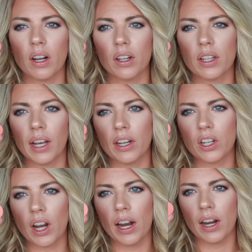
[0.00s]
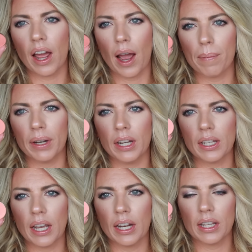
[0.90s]
is called Sunshine and
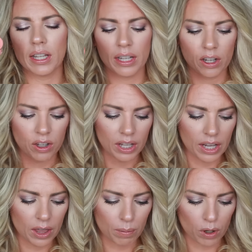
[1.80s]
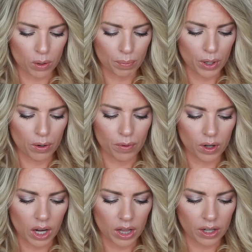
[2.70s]
Happiness, and it's literally the most
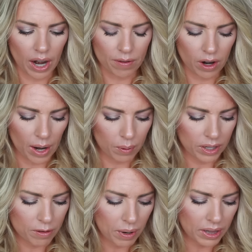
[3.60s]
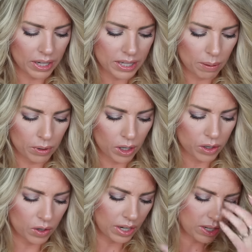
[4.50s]
beautiful color ever. I will leave my link down below
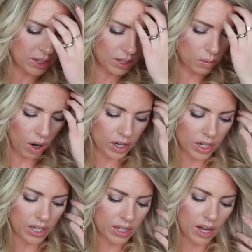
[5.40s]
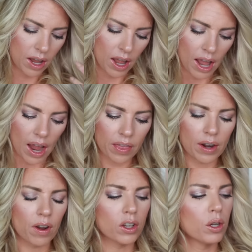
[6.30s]
so you guys can see swatches. And then
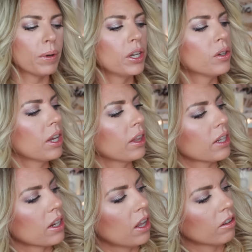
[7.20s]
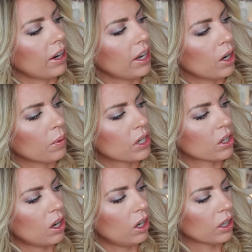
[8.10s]
I've also been using this color right here, which is
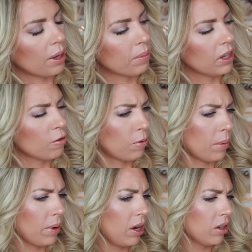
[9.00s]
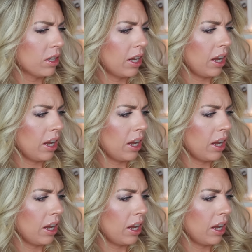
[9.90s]
called, I believe, Barbados.